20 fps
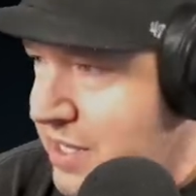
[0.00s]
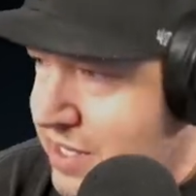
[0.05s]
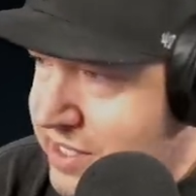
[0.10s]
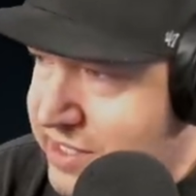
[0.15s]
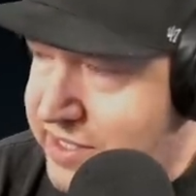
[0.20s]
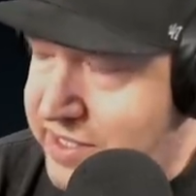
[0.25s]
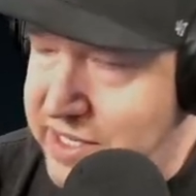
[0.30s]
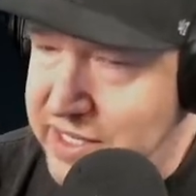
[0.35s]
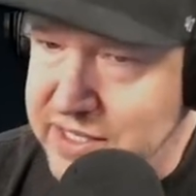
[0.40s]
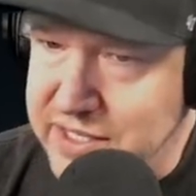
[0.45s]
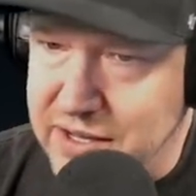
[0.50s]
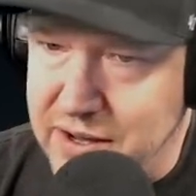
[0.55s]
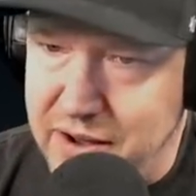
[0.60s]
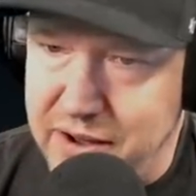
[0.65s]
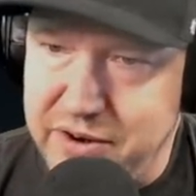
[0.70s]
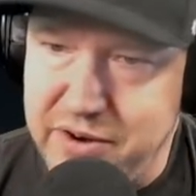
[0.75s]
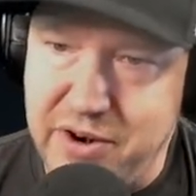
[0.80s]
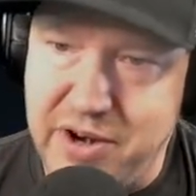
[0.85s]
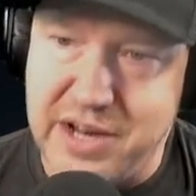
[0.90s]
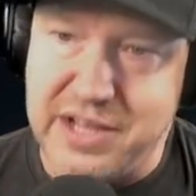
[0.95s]
six
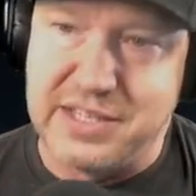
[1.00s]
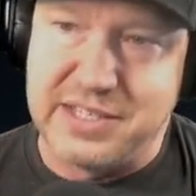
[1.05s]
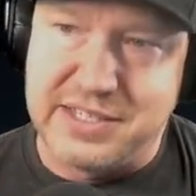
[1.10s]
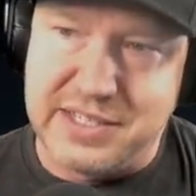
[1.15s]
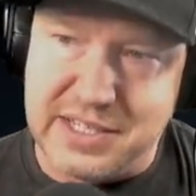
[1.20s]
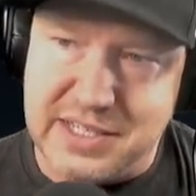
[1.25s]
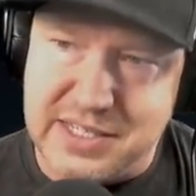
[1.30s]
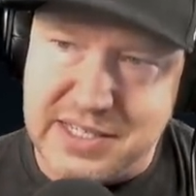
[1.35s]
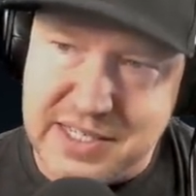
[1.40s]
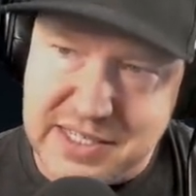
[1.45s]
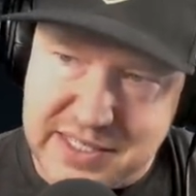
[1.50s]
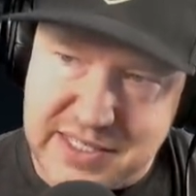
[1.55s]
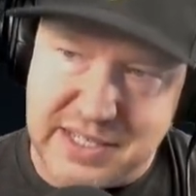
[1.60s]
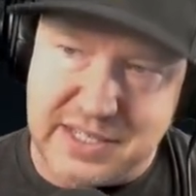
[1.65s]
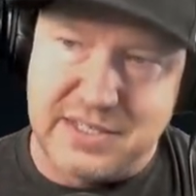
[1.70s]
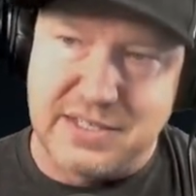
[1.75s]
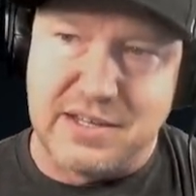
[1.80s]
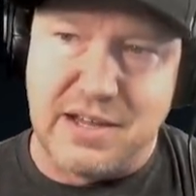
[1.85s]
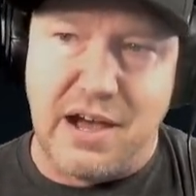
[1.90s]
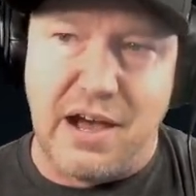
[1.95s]
hundred and
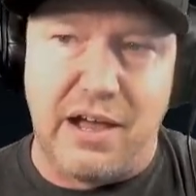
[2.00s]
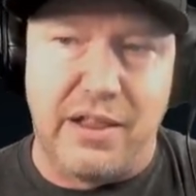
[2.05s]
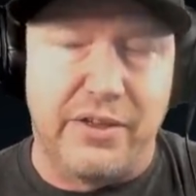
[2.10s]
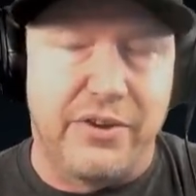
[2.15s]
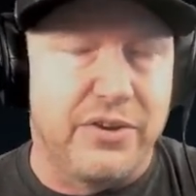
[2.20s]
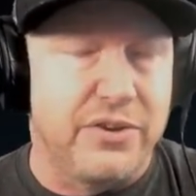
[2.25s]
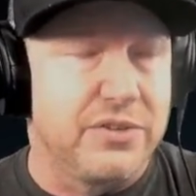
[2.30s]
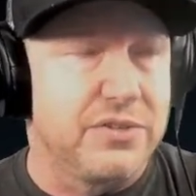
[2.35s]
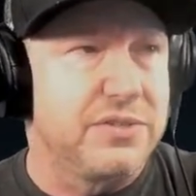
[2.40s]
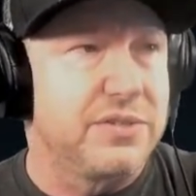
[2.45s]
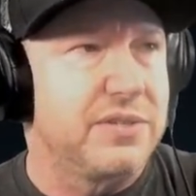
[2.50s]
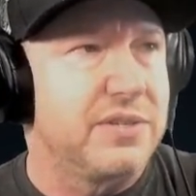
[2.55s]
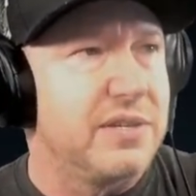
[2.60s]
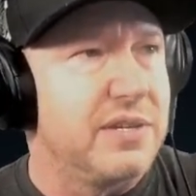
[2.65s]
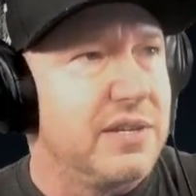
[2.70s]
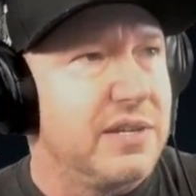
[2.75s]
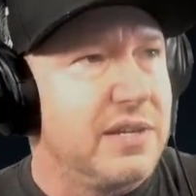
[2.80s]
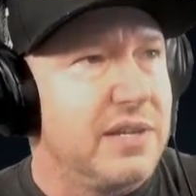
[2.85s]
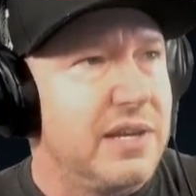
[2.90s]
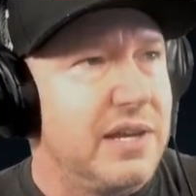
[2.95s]
sixty-six dollars
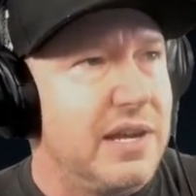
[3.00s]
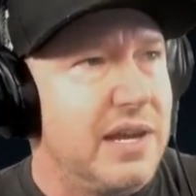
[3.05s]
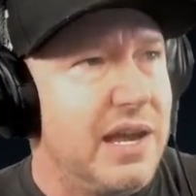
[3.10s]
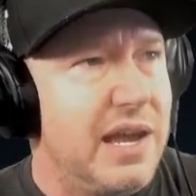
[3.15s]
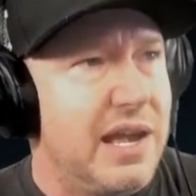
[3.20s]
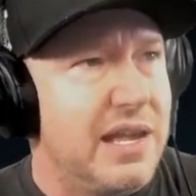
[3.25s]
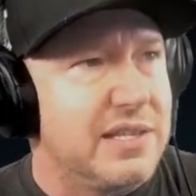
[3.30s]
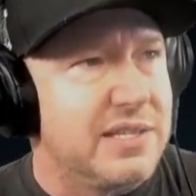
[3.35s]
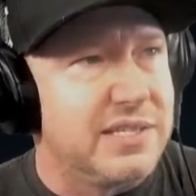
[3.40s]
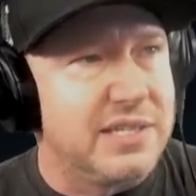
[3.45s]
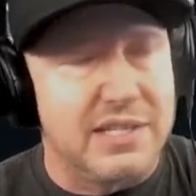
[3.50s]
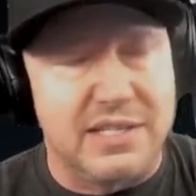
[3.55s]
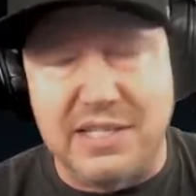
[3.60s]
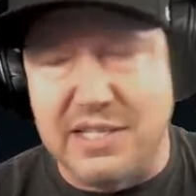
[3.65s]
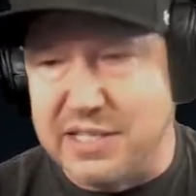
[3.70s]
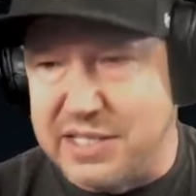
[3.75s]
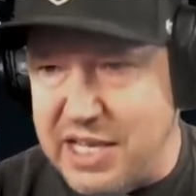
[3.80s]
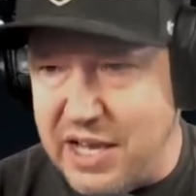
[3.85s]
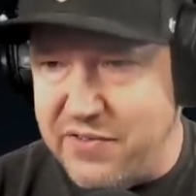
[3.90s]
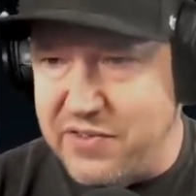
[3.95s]
and
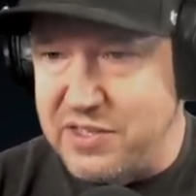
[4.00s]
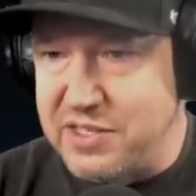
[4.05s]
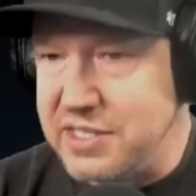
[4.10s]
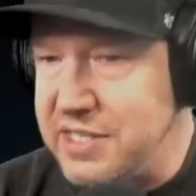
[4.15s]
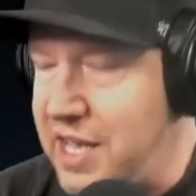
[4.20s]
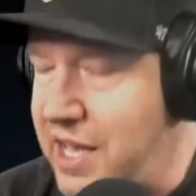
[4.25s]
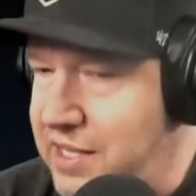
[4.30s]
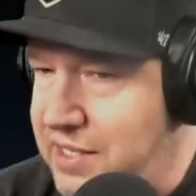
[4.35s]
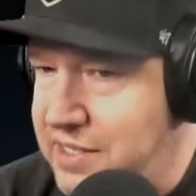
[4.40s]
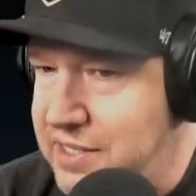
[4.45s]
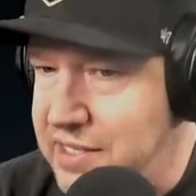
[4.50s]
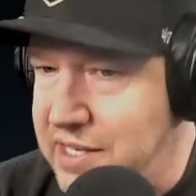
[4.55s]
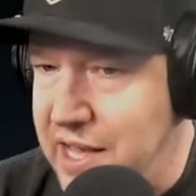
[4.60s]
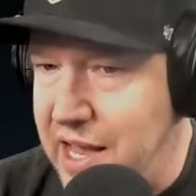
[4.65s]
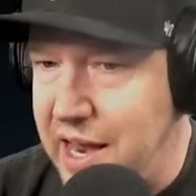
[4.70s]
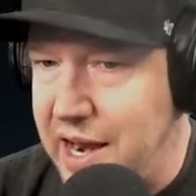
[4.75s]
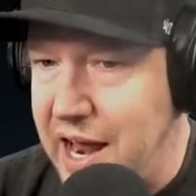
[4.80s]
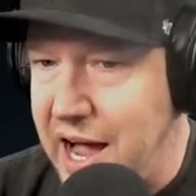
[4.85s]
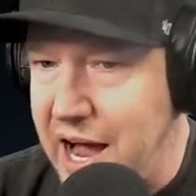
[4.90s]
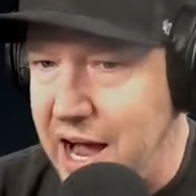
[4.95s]
sixty-seven cents,
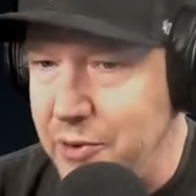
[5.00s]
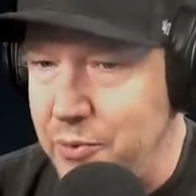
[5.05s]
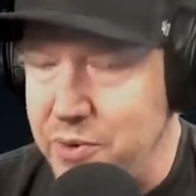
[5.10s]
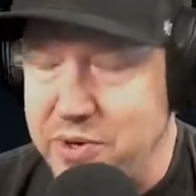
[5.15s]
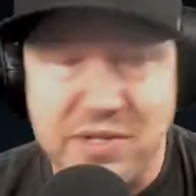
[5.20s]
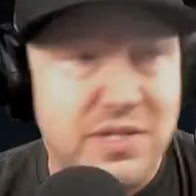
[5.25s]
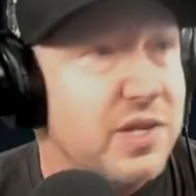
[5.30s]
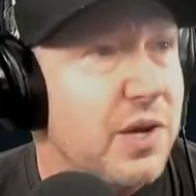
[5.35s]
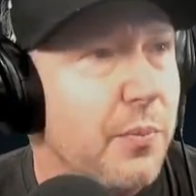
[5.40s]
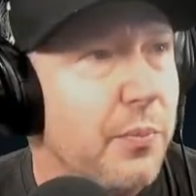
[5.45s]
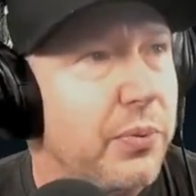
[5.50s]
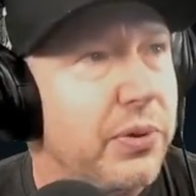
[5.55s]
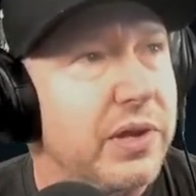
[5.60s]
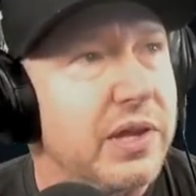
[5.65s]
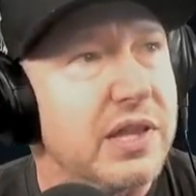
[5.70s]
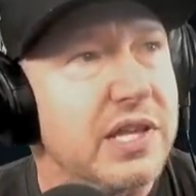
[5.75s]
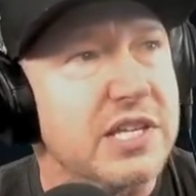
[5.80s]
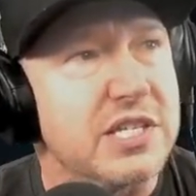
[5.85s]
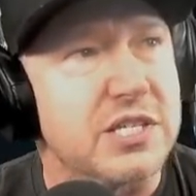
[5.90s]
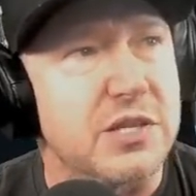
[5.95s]
and I was
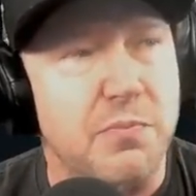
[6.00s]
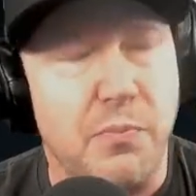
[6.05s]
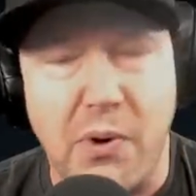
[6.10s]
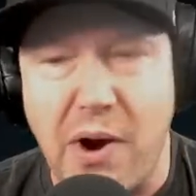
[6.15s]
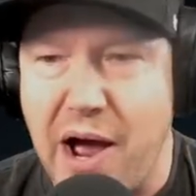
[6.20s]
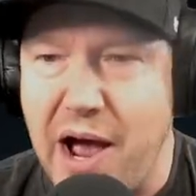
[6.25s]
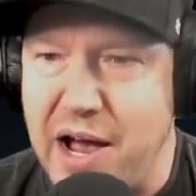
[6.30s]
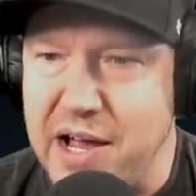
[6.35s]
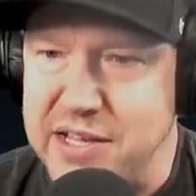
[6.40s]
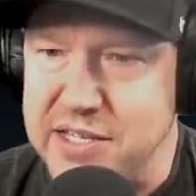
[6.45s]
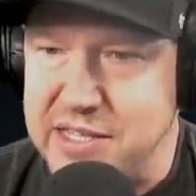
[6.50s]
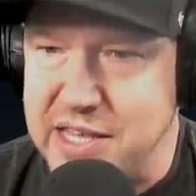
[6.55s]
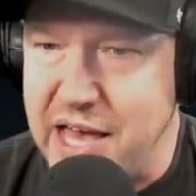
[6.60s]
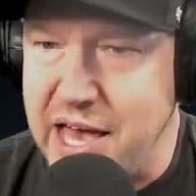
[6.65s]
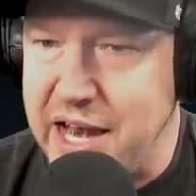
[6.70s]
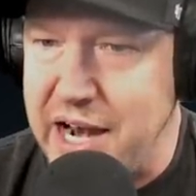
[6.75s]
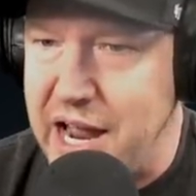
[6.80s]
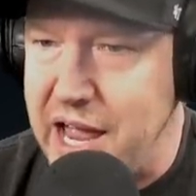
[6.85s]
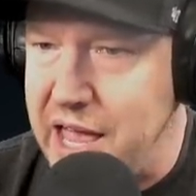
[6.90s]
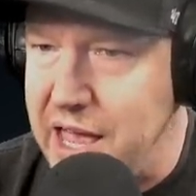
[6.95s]
completely surprised
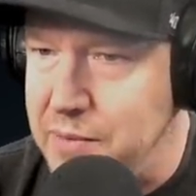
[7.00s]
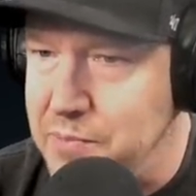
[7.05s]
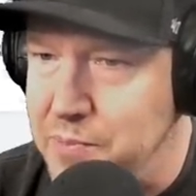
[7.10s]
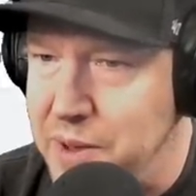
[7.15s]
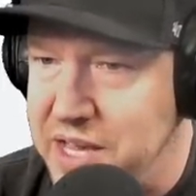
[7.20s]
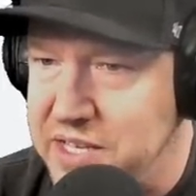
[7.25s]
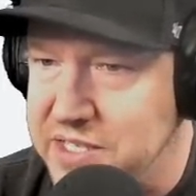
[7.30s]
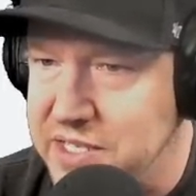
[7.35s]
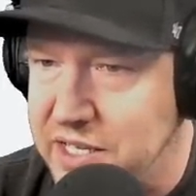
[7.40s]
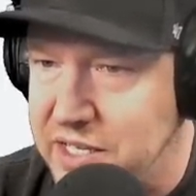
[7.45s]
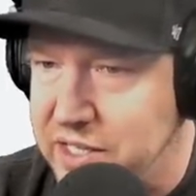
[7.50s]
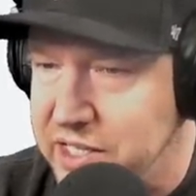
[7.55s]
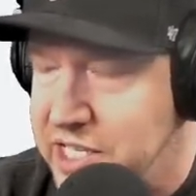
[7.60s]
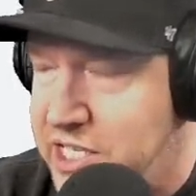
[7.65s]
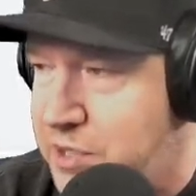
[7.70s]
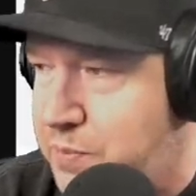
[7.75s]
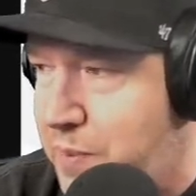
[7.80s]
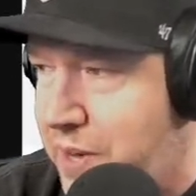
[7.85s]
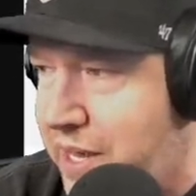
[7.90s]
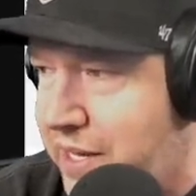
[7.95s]
that I had basically
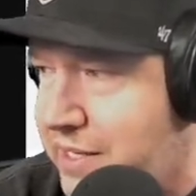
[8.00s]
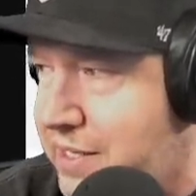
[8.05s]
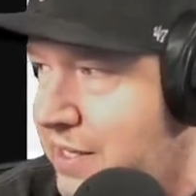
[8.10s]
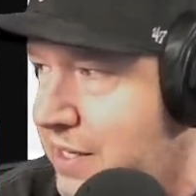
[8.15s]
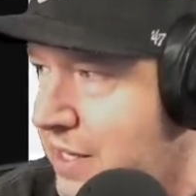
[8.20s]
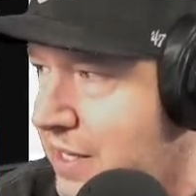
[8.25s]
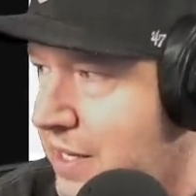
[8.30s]
spent